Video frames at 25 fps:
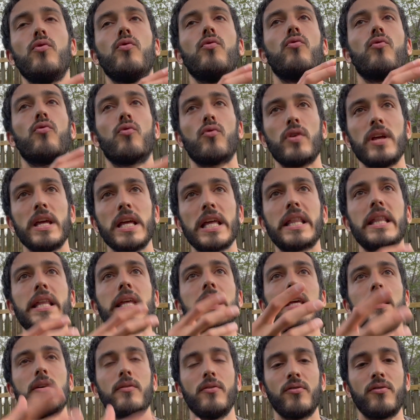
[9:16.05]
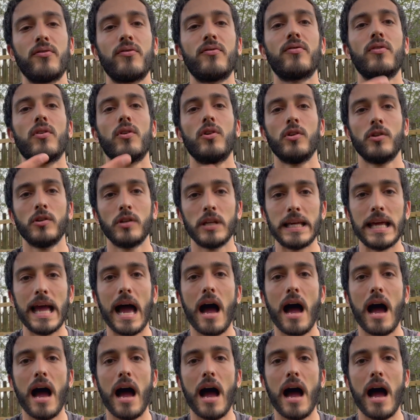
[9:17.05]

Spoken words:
really fully